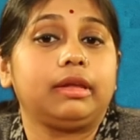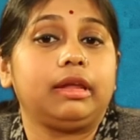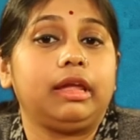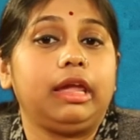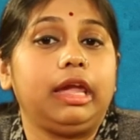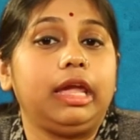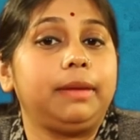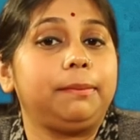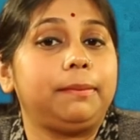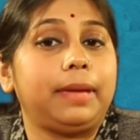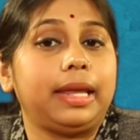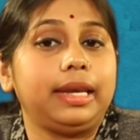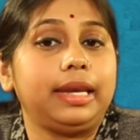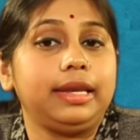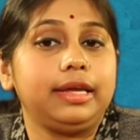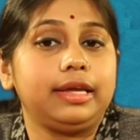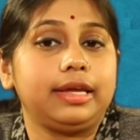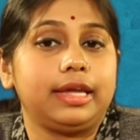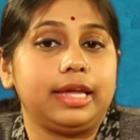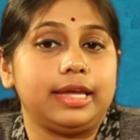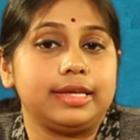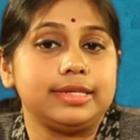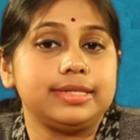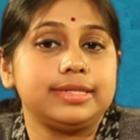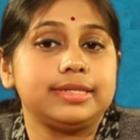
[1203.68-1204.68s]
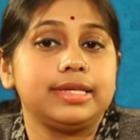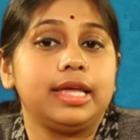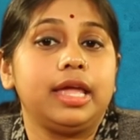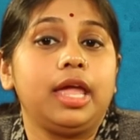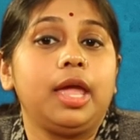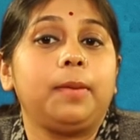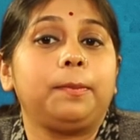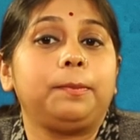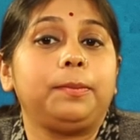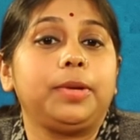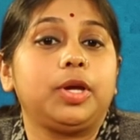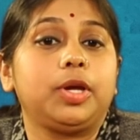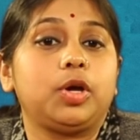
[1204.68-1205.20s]
In many cases,
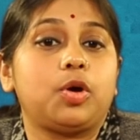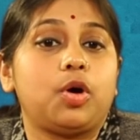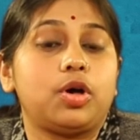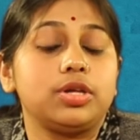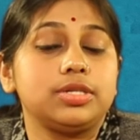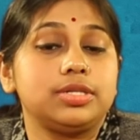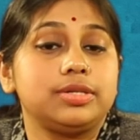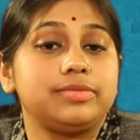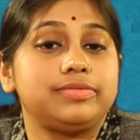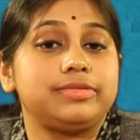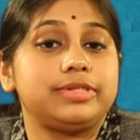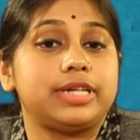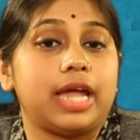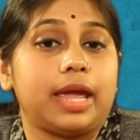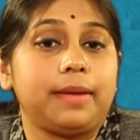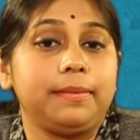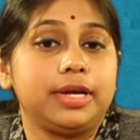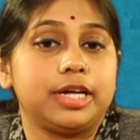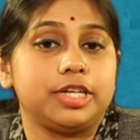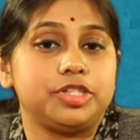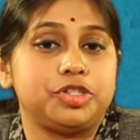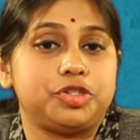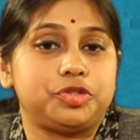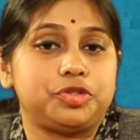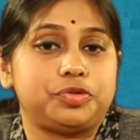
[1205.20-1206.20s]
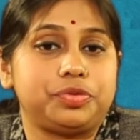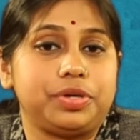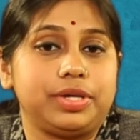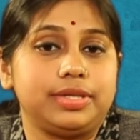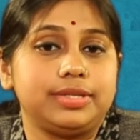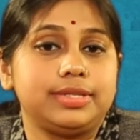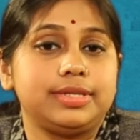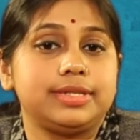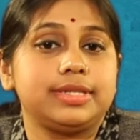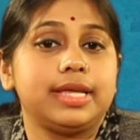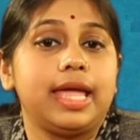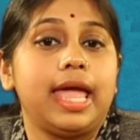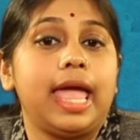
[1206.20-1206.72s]
because of time
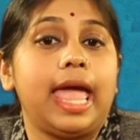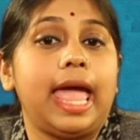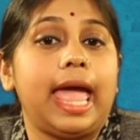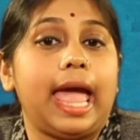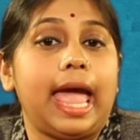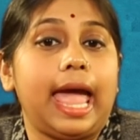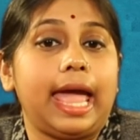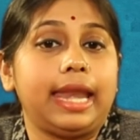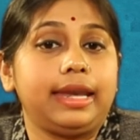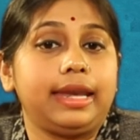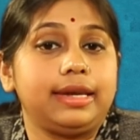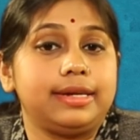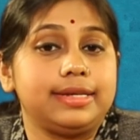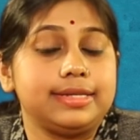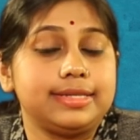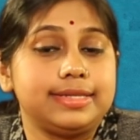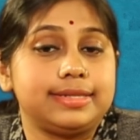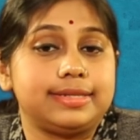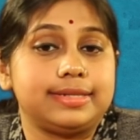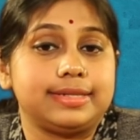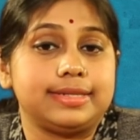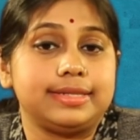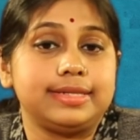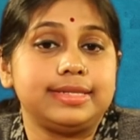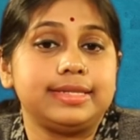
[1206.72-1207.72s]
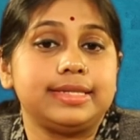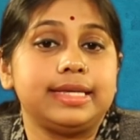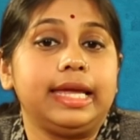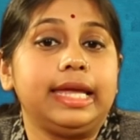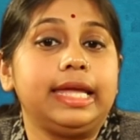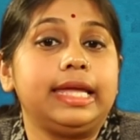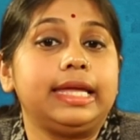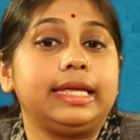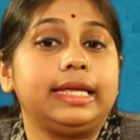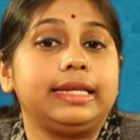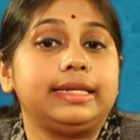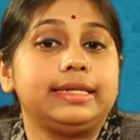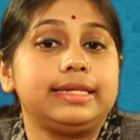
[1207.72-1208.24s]
constraints and distance,
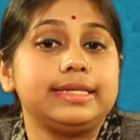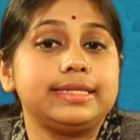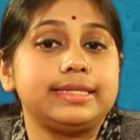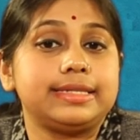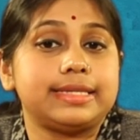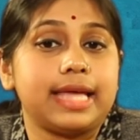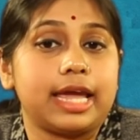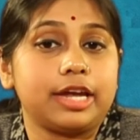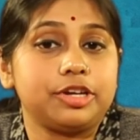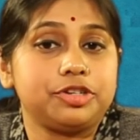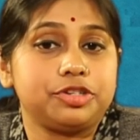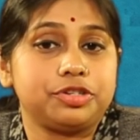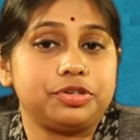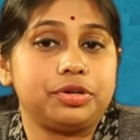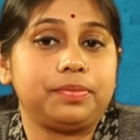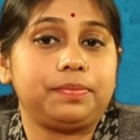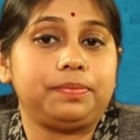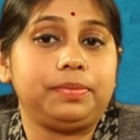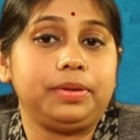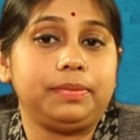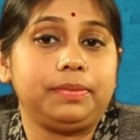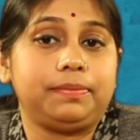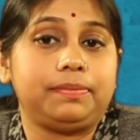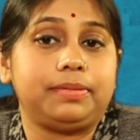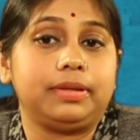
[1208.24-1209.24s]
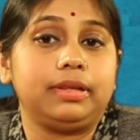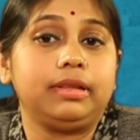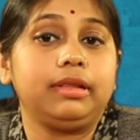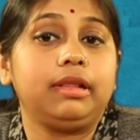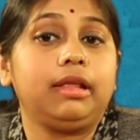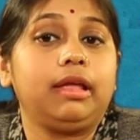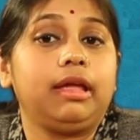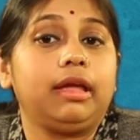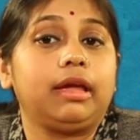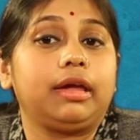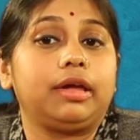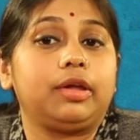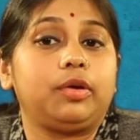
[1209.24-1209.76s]
this section of people
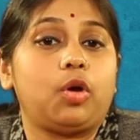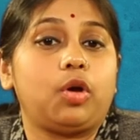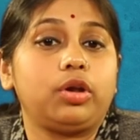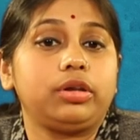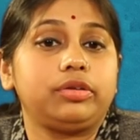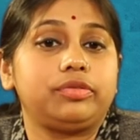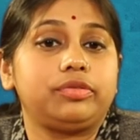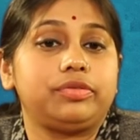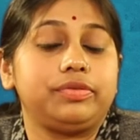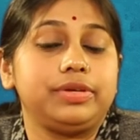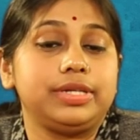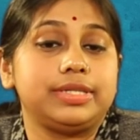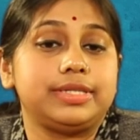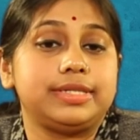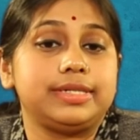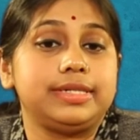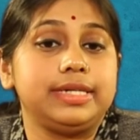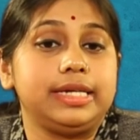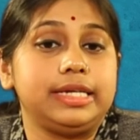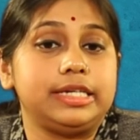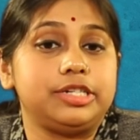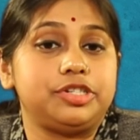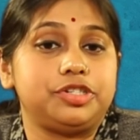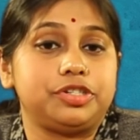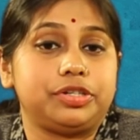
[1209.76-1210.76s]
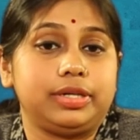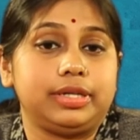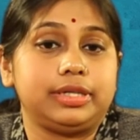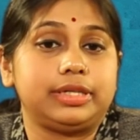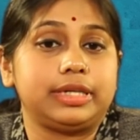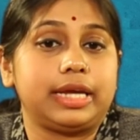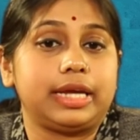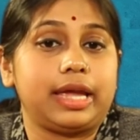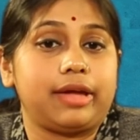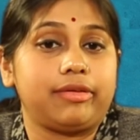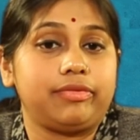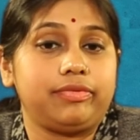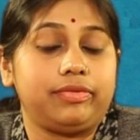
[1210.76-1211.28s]
cannot reach the
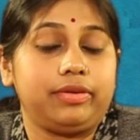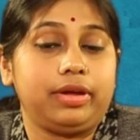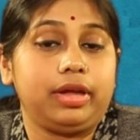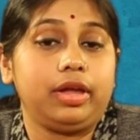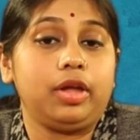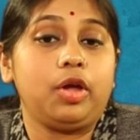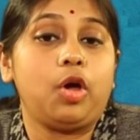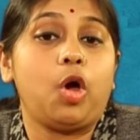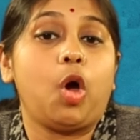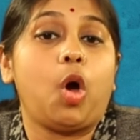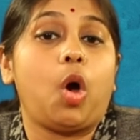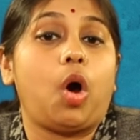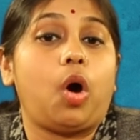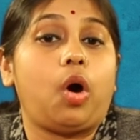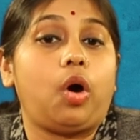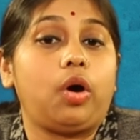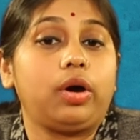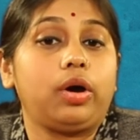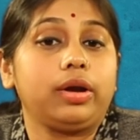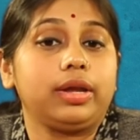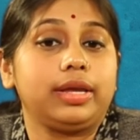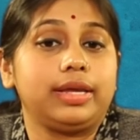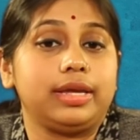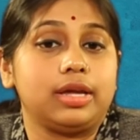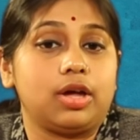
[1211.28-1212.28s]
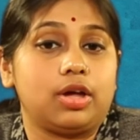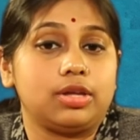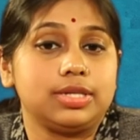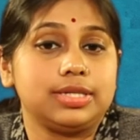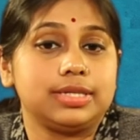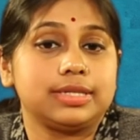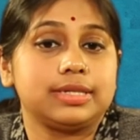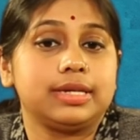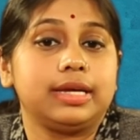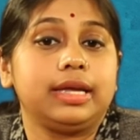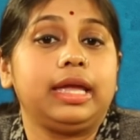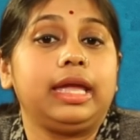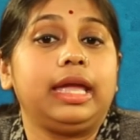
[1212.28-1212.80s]
internet cafe or
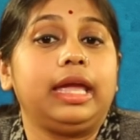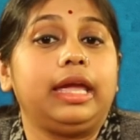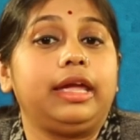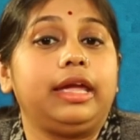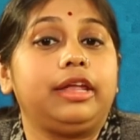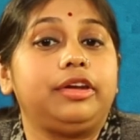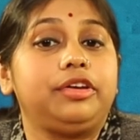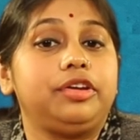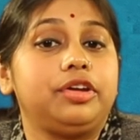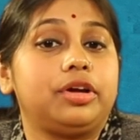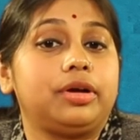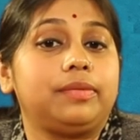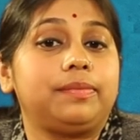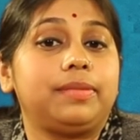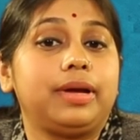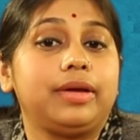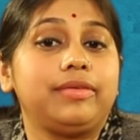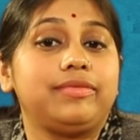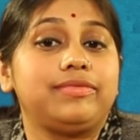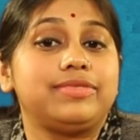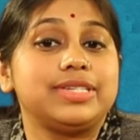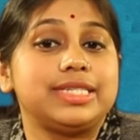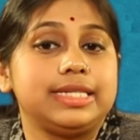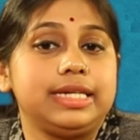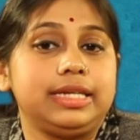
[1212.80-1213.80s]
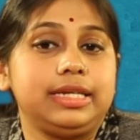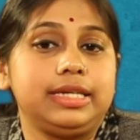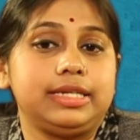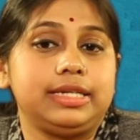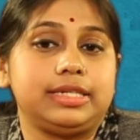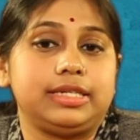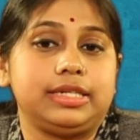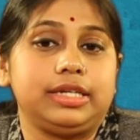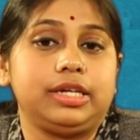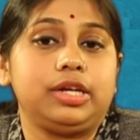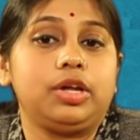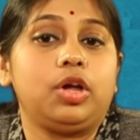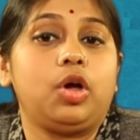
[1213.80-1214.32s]
kiosk in nearby
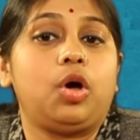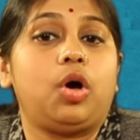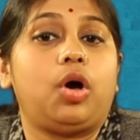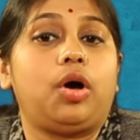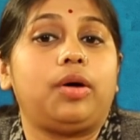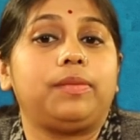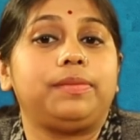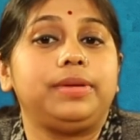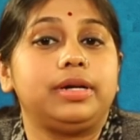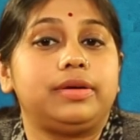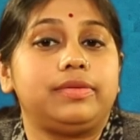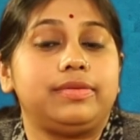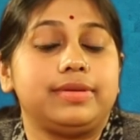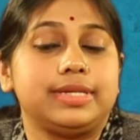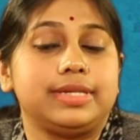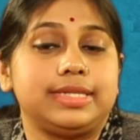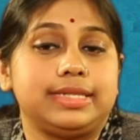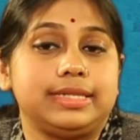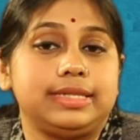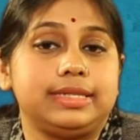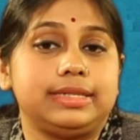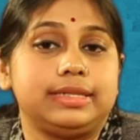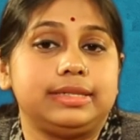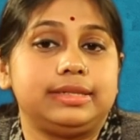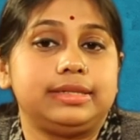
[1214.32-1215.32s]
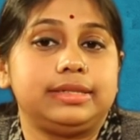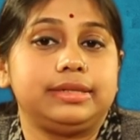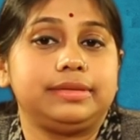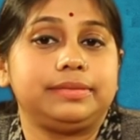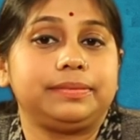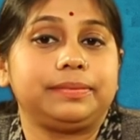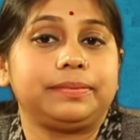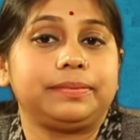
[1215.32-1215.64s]
vicinity of their resident.